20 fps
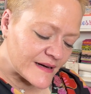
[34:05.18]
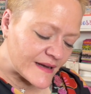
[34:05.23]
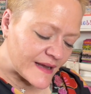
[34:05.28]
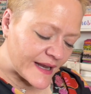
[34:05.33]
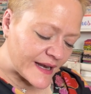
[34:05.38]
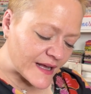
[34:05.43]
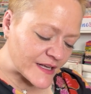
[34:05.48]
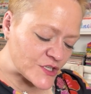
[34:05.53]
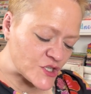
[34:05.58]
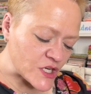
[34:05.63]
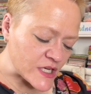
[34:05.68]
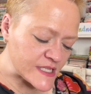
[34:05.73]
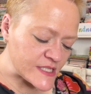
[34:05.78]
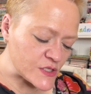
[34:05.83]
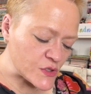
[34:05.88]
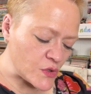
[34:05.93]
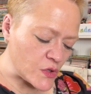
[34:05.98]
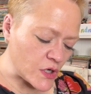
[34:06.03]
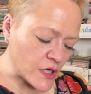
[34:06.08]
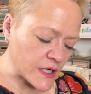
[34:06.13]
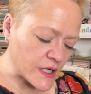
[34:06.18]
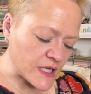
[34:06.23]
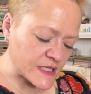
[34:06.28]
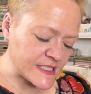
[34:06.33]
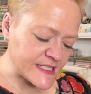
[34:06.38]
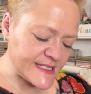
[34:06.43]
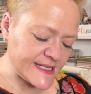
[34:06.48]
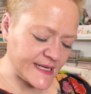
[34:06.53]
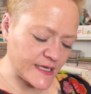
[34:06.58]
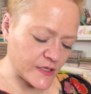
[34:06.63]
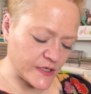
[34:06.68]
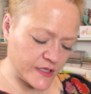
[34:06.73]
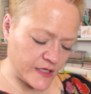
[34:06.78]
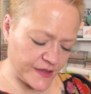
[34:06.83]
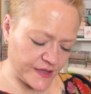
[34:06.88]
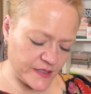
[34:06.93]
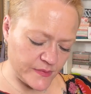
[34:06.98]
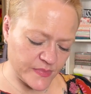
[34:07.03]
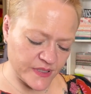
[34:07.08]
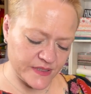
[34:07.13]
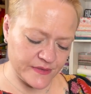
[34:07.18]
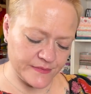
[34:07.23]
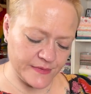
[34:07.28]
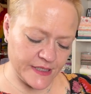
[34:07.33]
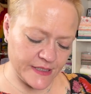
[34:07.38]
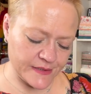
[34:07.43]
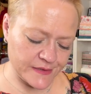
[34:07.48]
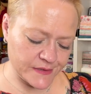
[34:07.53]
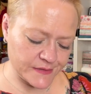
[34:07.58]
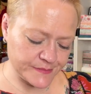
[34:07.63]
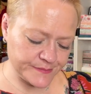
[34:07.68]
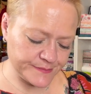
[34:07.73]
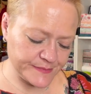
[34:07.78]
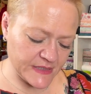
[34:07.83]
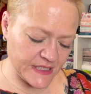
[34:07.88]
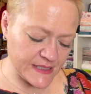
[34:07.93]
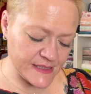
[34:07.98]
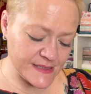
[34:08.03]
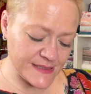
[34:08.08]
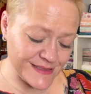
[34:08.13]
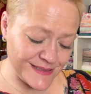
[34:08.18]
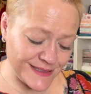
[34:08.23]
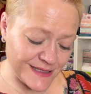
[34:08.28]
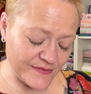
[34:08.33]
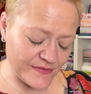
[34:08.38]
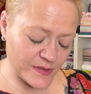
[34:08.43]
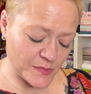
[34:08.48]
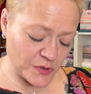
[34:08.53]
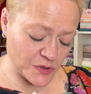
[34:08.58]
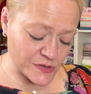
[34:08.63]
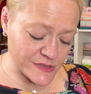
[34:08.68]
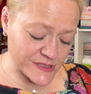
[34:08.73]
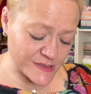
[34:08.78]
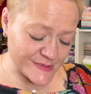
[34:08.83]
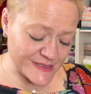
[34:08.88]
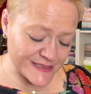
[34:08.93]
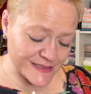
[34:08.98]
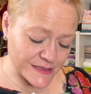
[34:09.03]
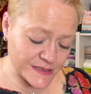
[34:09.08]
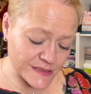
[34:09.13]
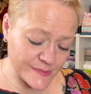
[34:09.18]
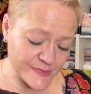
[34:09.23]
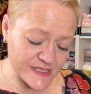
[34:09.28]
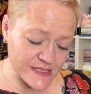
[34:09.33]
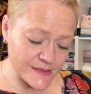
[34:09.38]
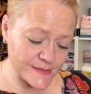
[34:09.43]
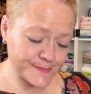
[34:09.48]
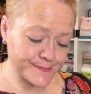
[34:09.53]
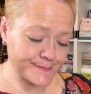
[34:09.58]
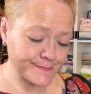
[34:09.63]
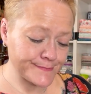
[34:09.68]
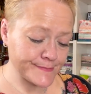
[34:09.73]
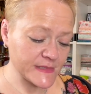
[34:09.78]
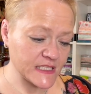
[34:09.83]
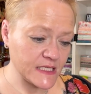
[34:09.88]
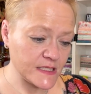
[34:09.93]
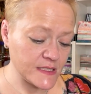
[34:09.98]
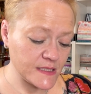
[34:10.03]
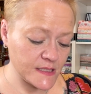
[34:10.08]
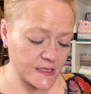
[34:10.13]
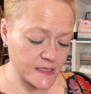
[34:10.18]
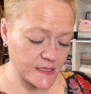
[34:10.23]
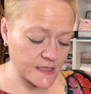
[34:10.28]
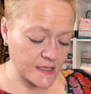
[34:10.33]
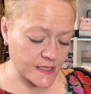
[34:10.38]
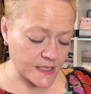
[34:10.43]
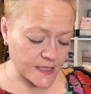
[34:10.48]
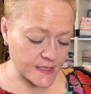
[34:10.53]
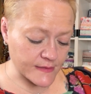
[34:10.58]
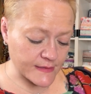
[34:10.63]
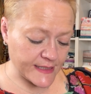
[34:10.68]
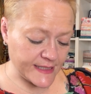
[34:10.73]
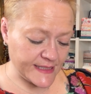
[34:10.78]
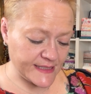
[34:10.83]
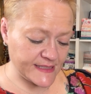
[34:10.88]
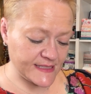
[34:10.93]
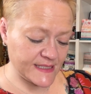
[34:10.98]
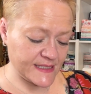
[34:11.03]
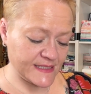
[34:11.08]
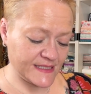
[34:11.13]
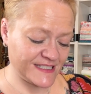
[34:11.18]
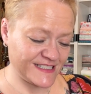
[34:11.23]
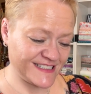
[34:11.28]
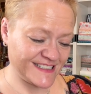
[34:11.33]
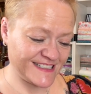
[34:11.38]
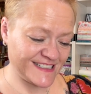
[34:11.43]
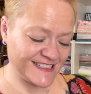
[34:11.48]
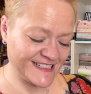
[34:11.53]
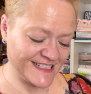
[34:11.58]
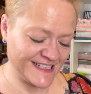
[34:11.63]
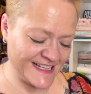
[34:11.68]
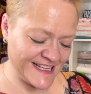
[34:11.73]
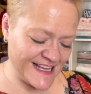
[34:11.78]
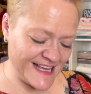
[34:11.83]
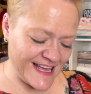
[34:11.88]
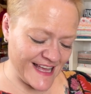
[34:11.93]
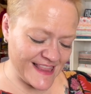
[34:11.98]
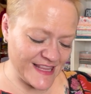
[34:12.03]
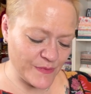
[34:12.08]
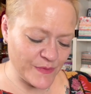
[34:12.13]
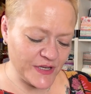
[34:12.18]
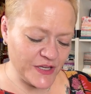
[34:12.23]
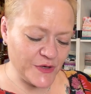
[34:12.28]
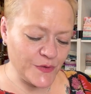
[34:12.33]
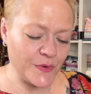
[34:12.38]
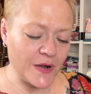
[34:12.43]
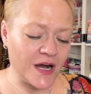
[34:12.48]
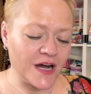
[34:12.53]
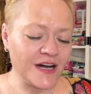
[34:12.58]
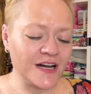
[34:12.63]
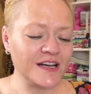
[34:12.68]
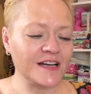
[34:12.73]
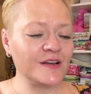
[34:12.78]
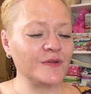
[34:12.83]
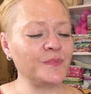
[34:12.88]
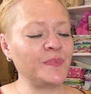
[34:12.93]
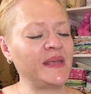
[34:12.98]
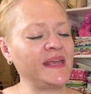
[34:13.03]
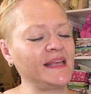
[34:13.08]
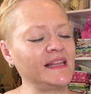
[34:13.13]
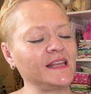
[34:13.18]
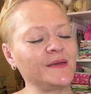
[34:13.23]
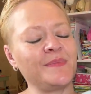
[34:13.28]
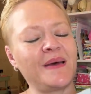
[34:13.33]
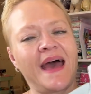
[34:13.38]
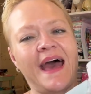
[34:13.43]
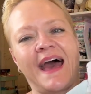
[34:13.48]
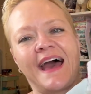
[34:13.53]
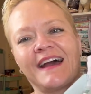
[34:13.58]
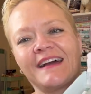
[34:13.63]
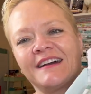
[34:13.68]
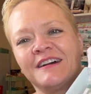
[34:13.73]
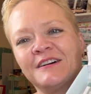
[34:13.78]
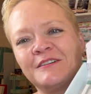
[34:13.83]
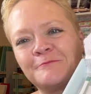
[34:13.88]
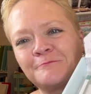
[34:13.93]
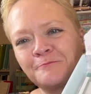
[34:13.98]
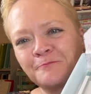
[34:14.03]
And I try so hard not to tear nothing, but you know, it's inevitable sometimes. All right, and then when you peel it back,